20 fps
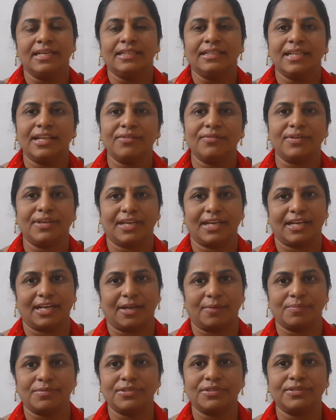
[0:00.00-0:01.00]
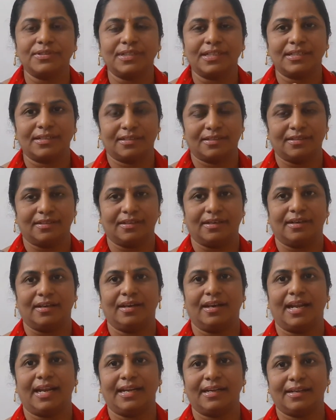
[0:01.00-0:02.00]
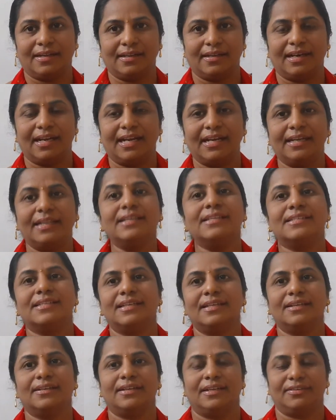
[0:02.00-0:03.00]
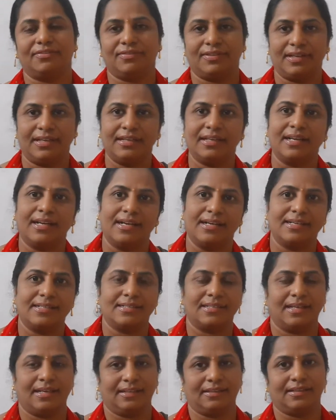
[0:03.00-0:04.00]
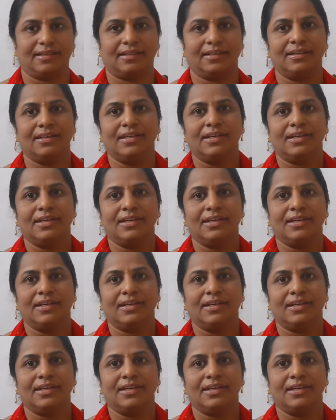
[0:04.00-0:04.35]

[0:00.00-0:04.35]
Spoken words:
then we can observe that light is in different colors, like that.